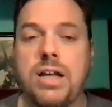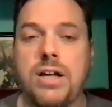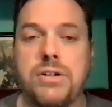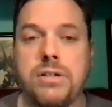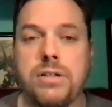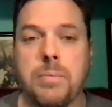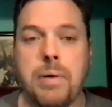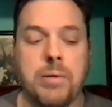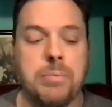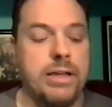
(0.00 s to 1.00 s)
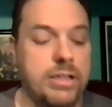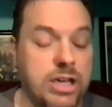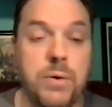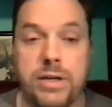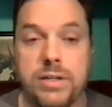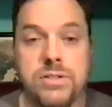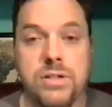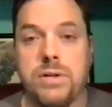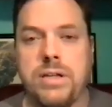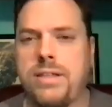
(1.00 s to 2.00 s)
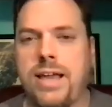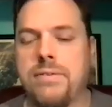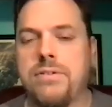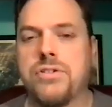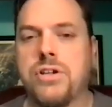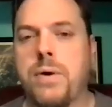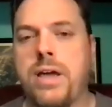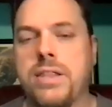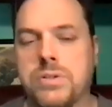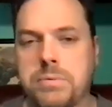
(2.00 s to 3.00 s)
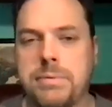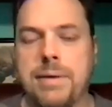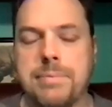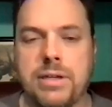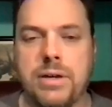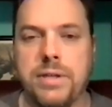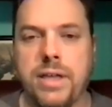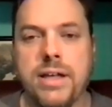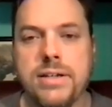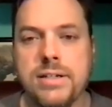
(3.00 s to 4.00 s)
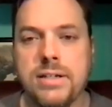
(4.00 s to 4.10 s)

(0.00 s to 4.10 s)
nuclear power plant going. So yeah, there's no way this would be up and going yet.